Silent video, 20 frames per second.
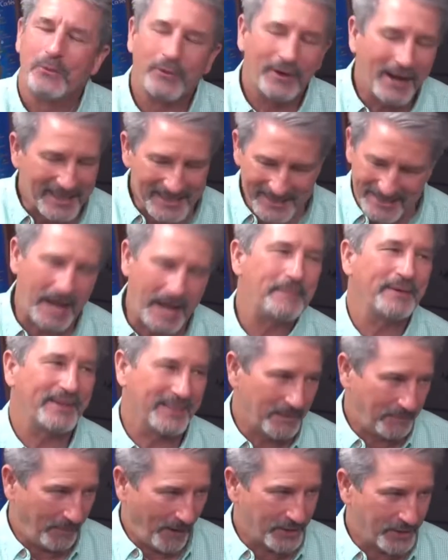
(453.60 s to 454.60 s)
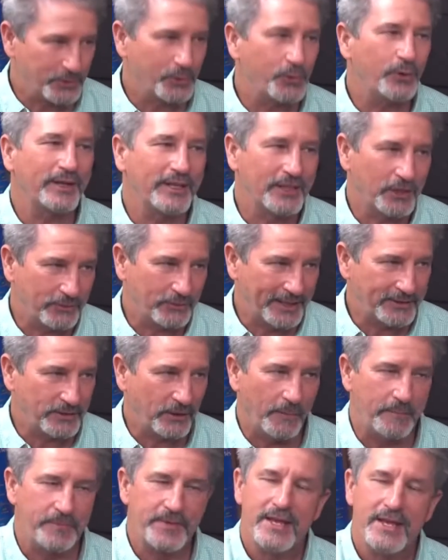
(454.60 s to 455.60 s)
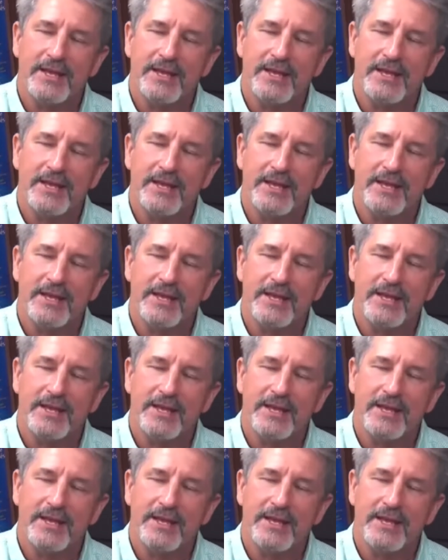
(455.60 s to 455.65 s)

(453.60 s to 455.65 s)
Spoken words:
We're not stopping in La Paz. We're going to Loreto.